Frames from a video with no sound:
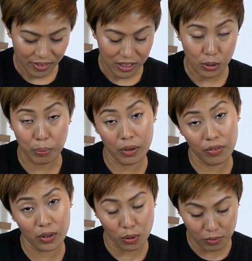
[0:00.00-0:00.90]
It's
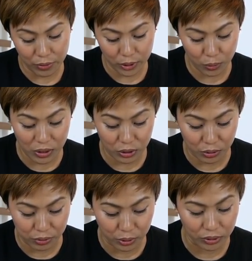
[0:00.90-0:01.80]
perfect comfort winter
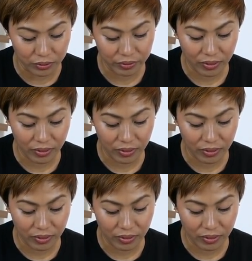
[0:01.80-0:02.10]
food.